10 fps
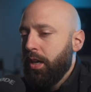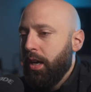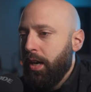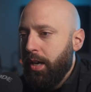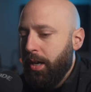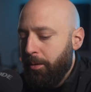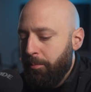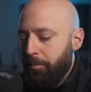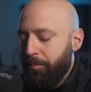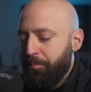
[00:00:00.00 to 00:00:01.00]

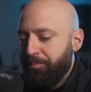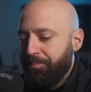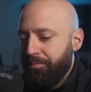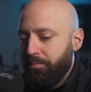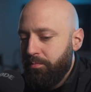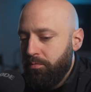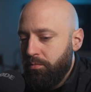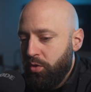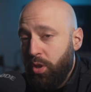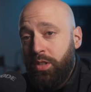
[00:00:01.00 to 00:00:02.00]
Um,
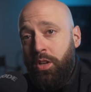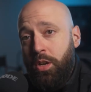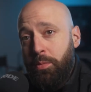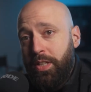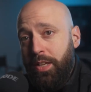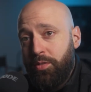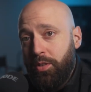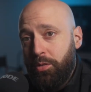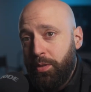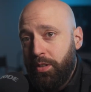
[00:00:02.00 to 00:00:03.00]
so let's talk about that for a
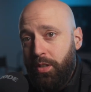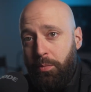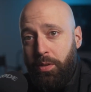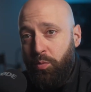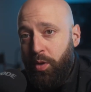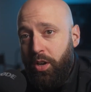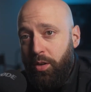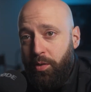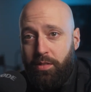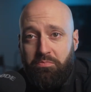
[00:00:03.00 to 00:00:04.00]
little bit. I mean, why
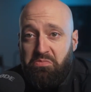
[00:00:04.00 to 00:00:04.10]
not, right?